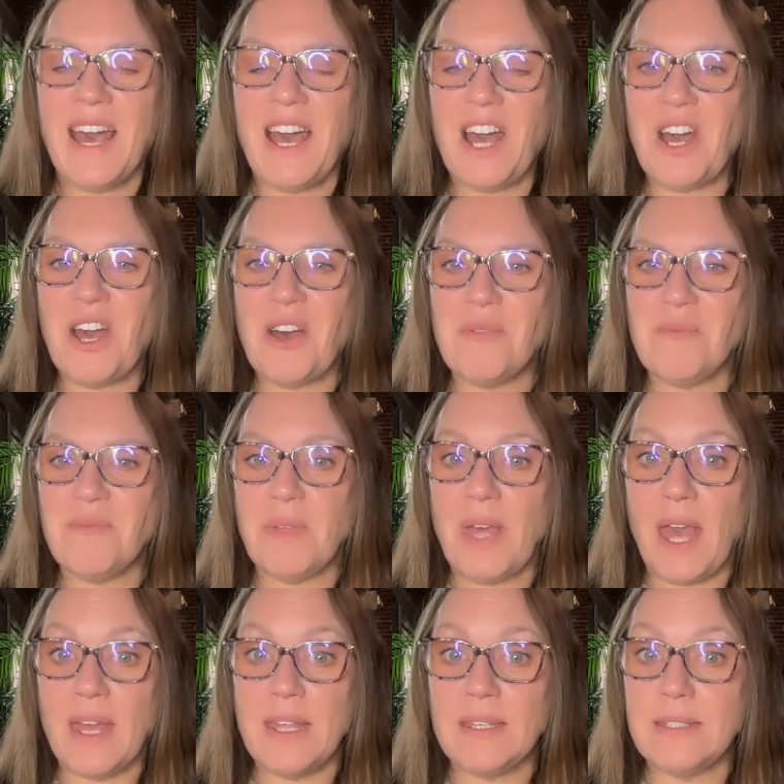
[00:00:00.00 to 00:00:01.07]
Um,
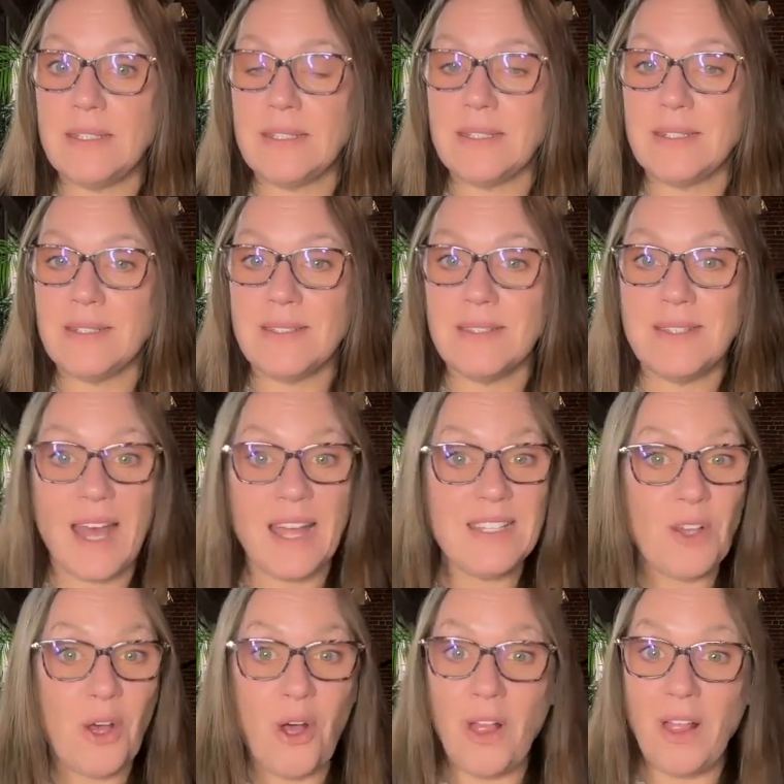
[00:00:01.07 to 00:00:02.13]
and that's
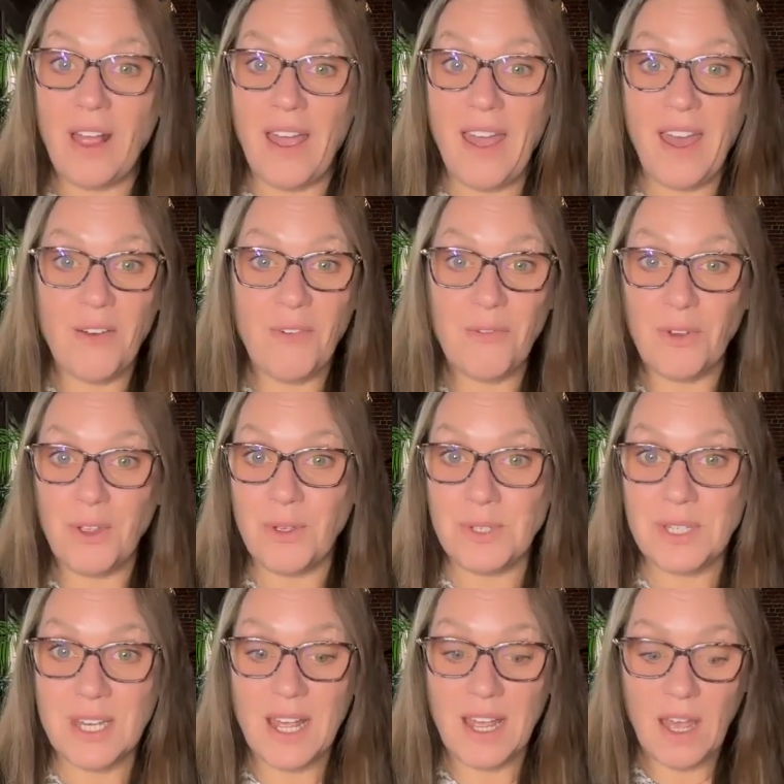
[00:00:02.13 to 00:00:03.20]
all I have for you
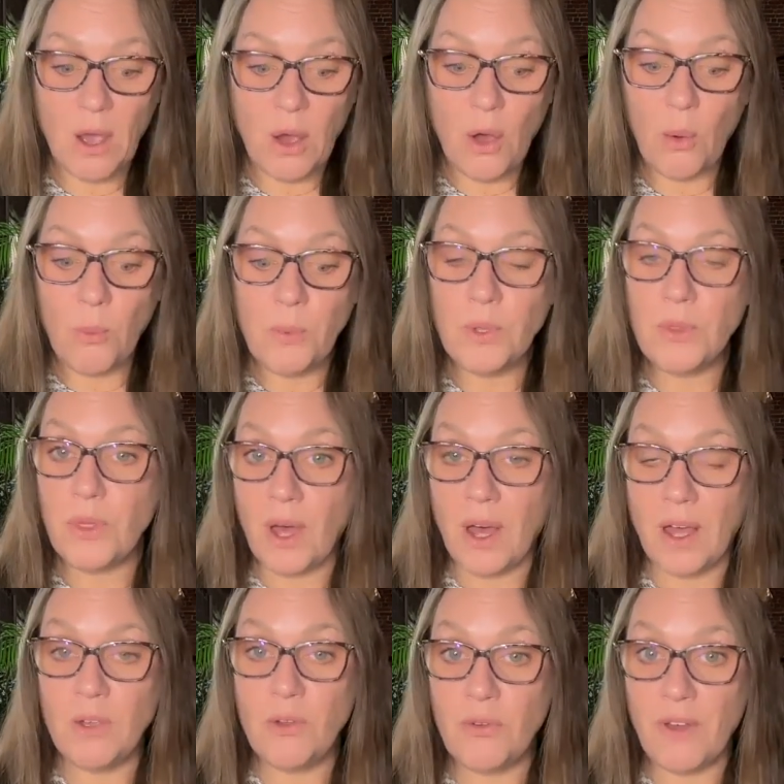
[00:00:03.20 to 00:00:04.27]
today. I hope you
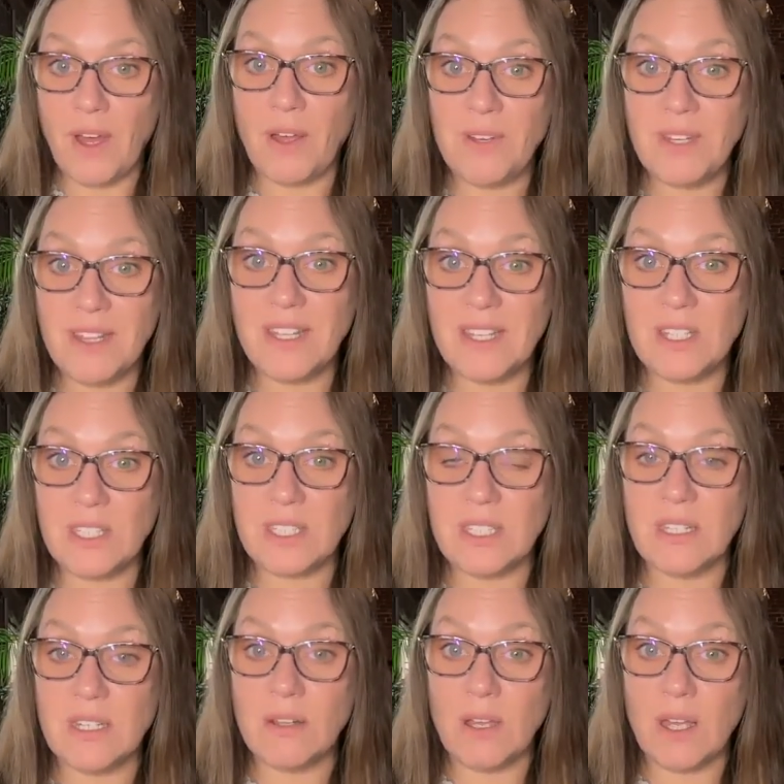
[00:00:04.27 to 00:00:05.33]
thought you found this
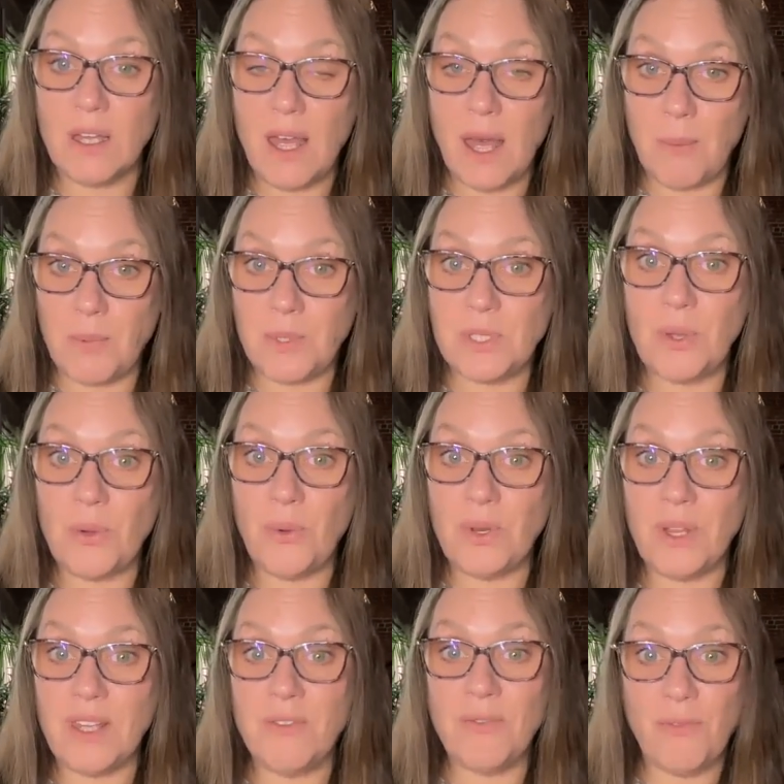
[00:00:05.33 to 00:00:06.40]

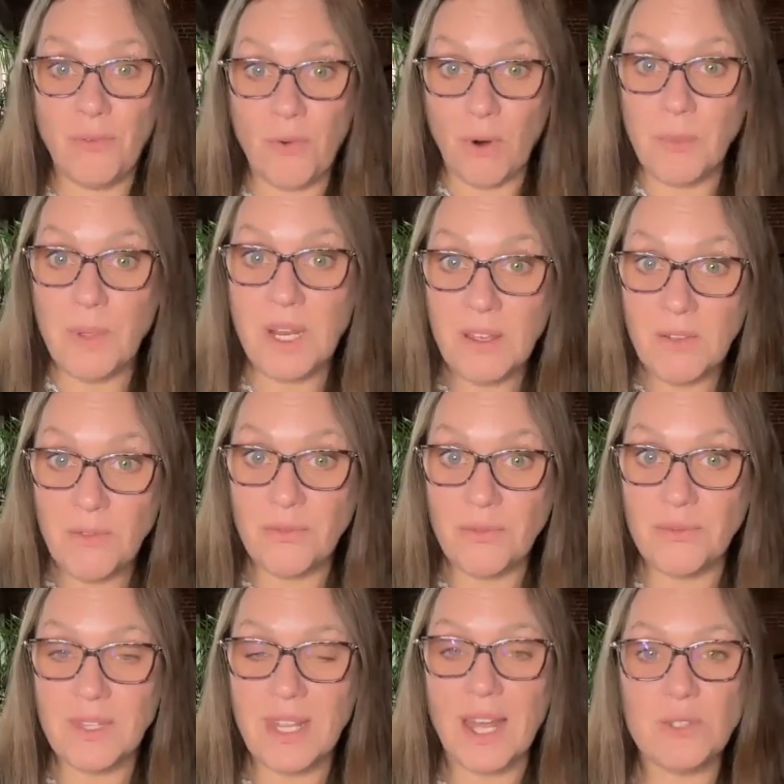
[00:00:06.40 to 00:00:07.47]
episode informative.
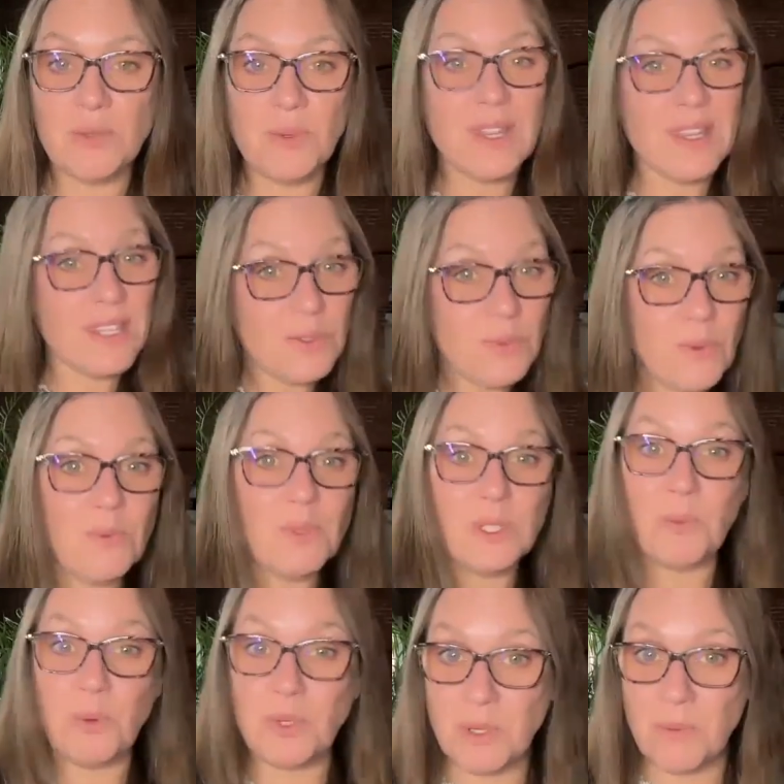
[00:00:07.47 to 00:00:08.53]
That's what this one was
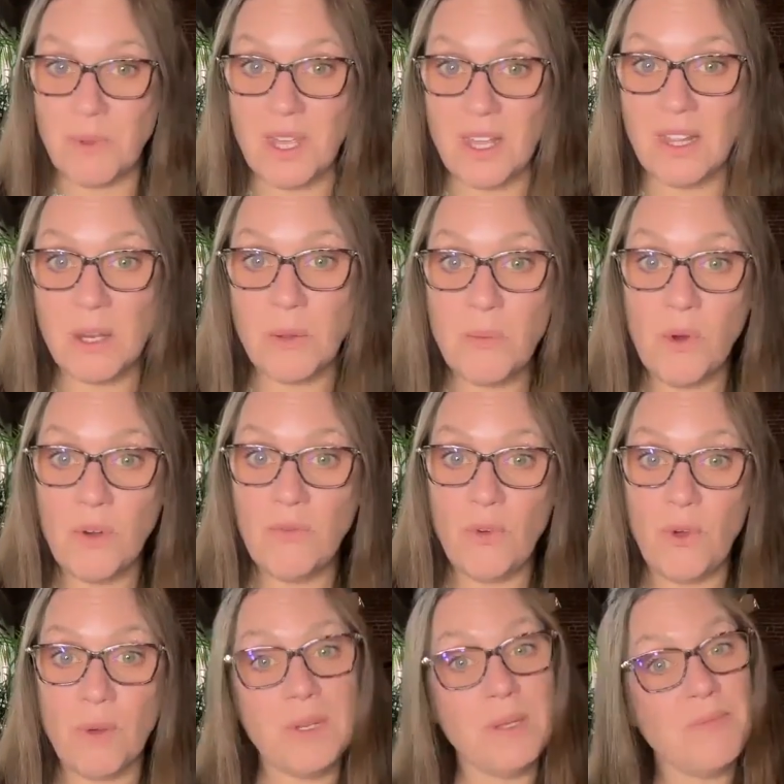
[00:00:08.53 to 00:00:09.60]
supposed to be a little more
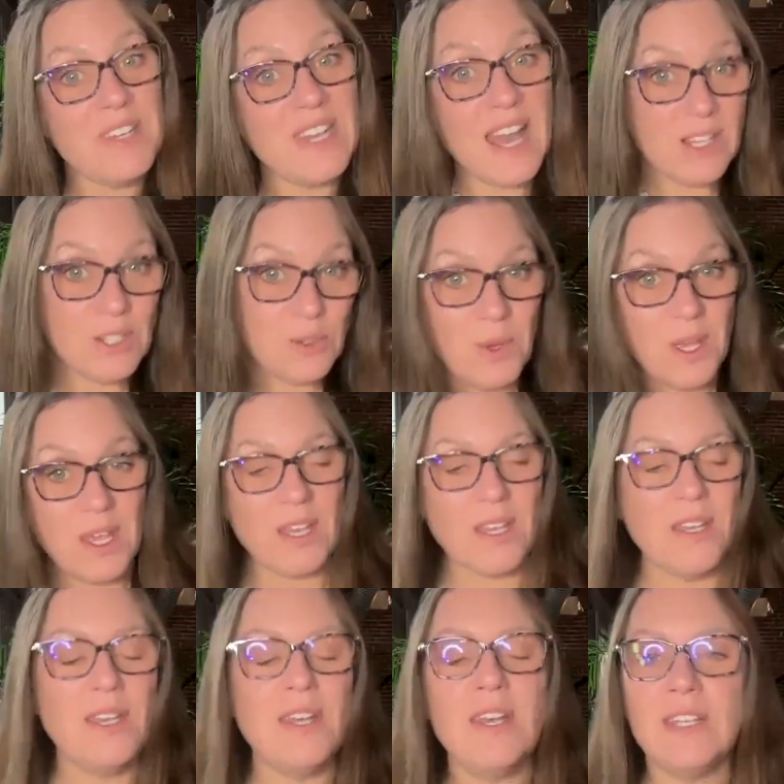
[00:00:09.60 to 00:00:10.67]
informative. Next week,
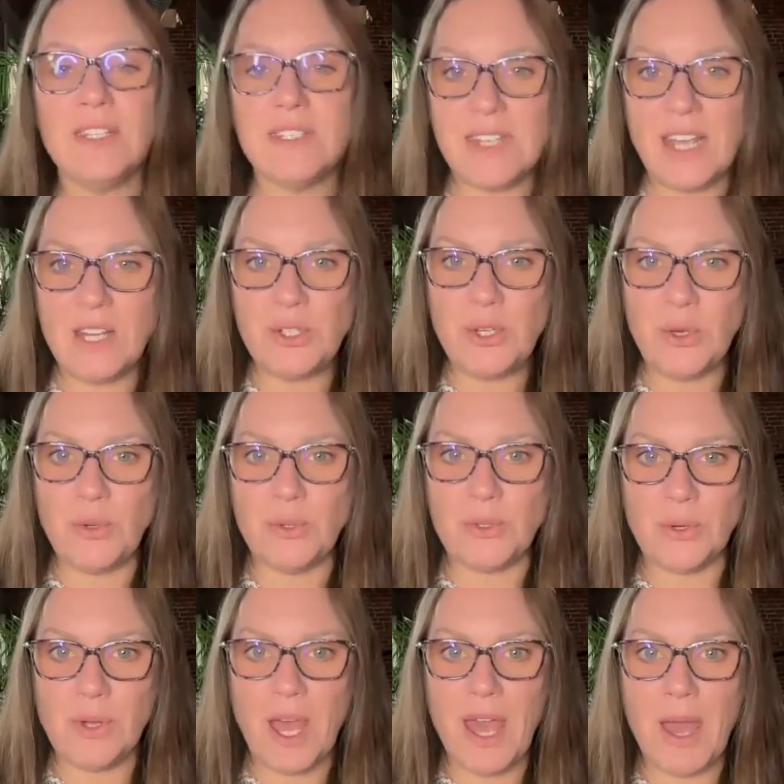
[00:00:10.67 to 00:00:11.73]
stay tuned,
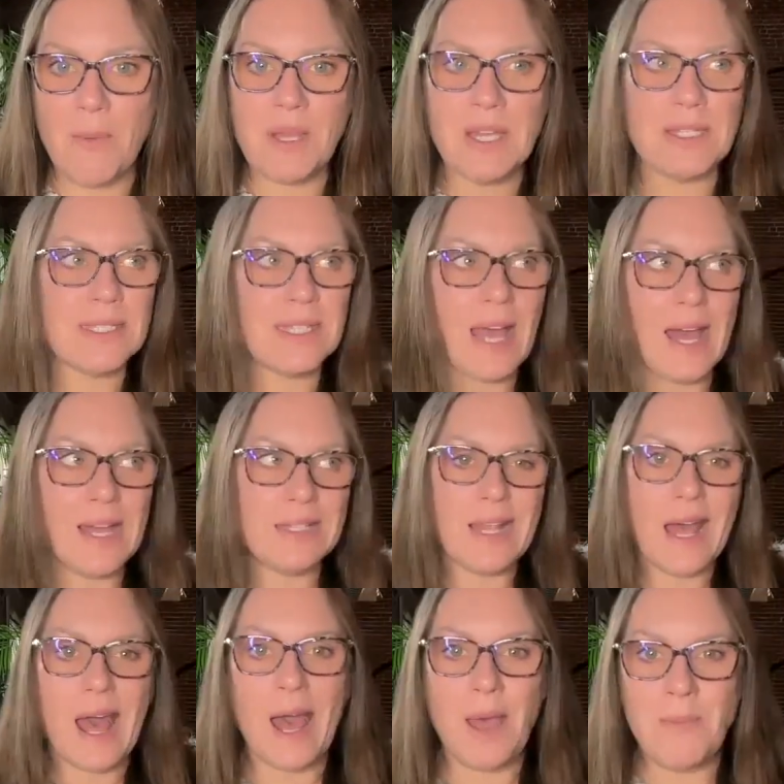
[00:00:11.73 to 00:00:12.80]
okay? Because, guys,
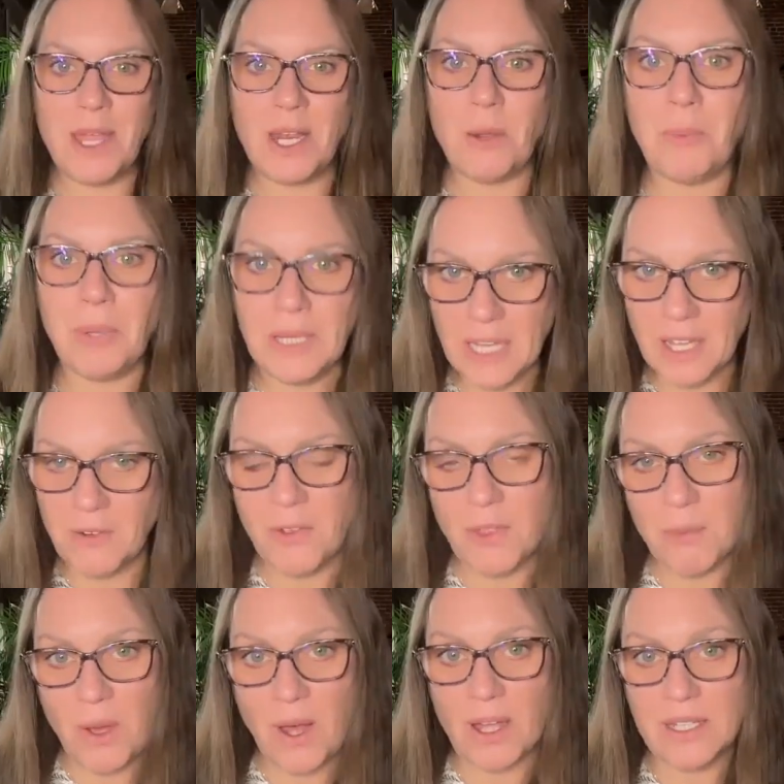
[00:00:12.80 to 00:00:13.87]
I made a plan for
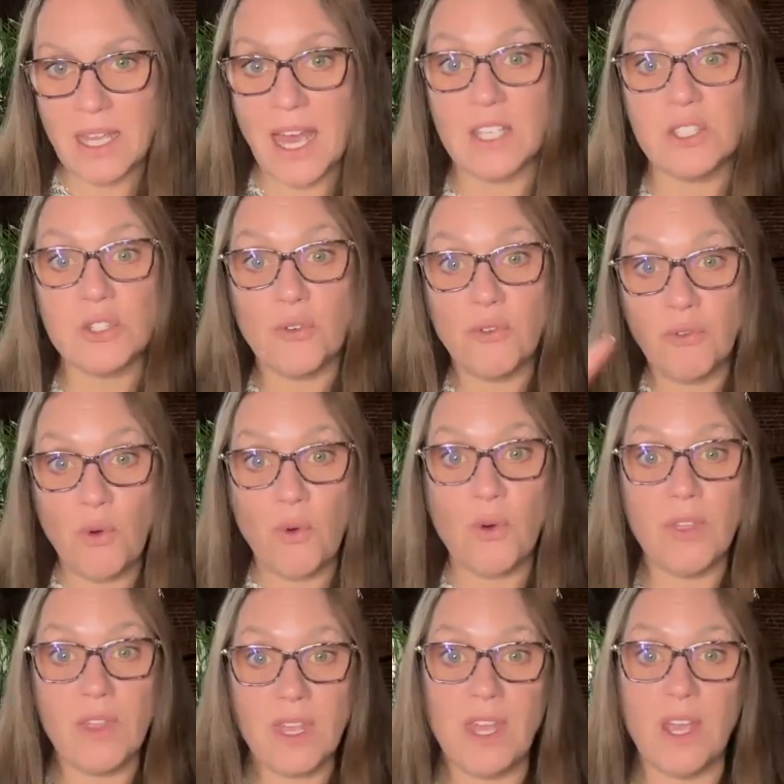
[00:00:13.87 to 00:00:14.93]
the podcast
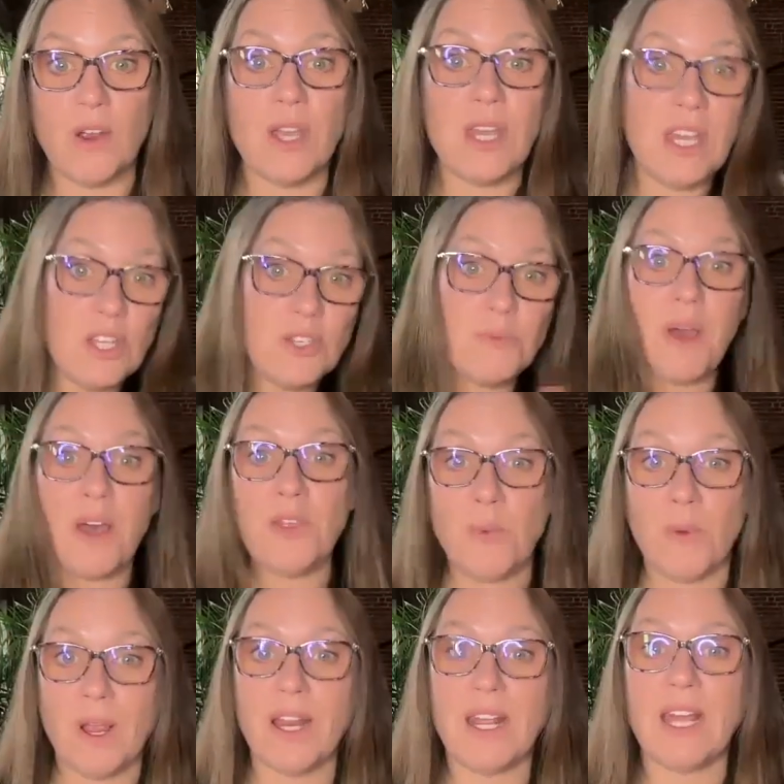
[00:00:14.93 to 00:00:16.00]
for the year. Each month,
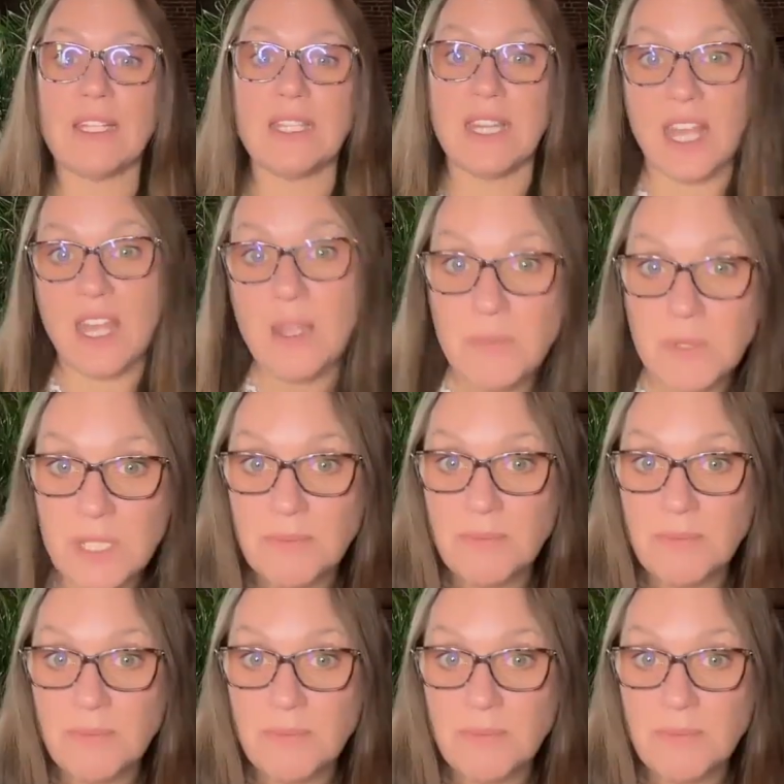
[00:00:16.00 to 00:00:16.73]
we're going to get themed.